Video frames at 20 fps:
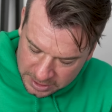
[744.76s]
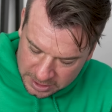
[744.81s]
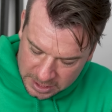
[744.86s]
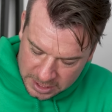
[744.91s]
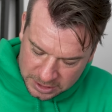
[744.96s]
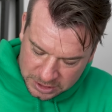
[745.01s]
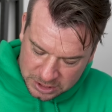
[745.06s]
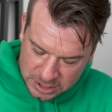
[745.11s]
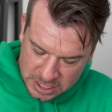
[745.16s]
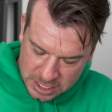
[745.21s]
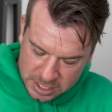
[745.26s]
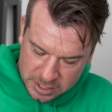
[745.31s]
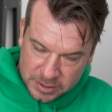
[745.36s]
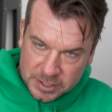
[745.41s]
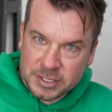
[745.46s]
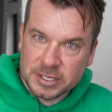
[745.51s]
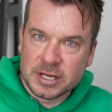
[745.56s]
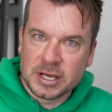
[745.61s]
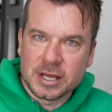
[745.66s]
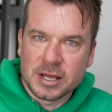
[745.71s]
the edge there
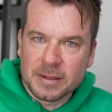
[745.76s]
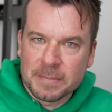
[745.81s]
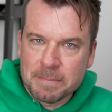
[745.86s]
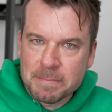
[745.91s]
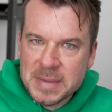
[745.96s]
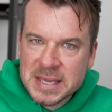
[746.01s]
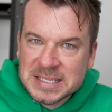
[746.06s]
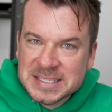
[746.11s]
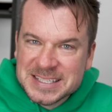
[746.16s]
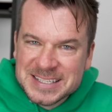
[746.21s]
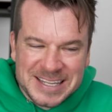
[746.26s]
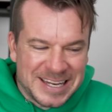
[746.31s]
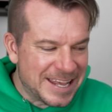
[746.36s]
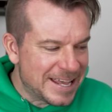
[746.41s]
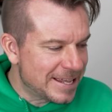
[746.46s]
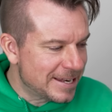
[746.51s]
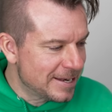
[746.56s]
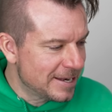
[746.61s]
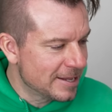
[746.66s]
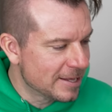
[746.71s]
and mix it
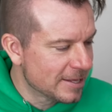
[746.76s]
in.